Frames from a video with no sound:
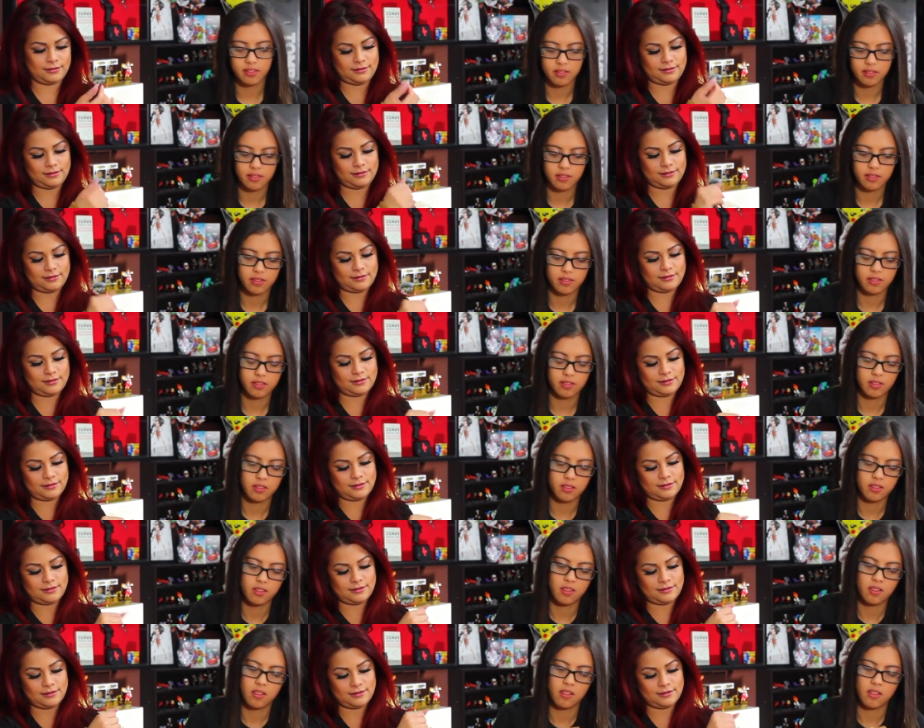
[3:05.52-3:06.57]

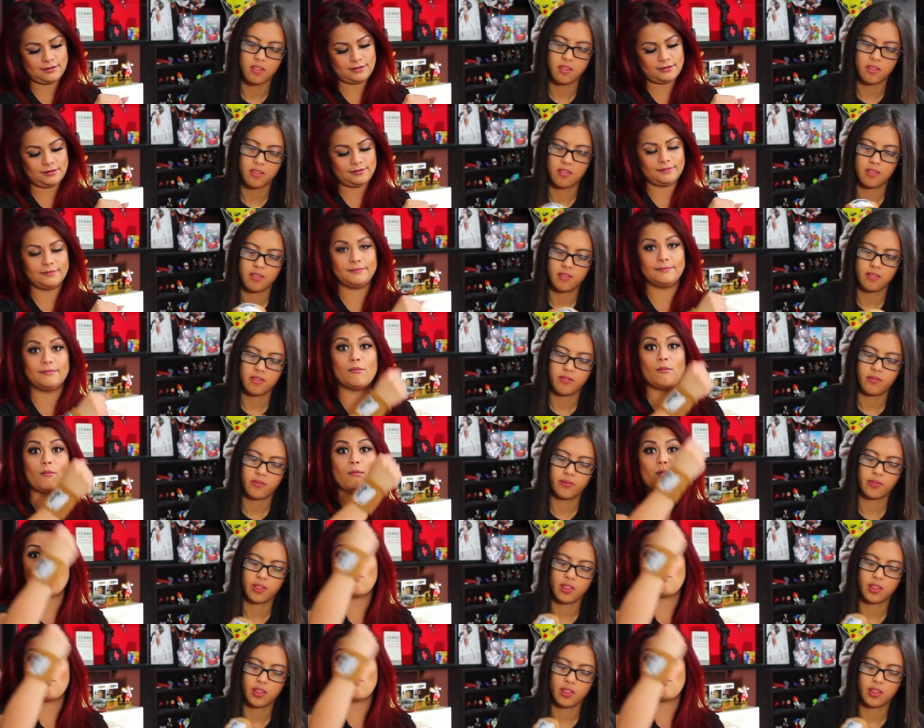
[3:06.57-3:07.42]
Nothing is said.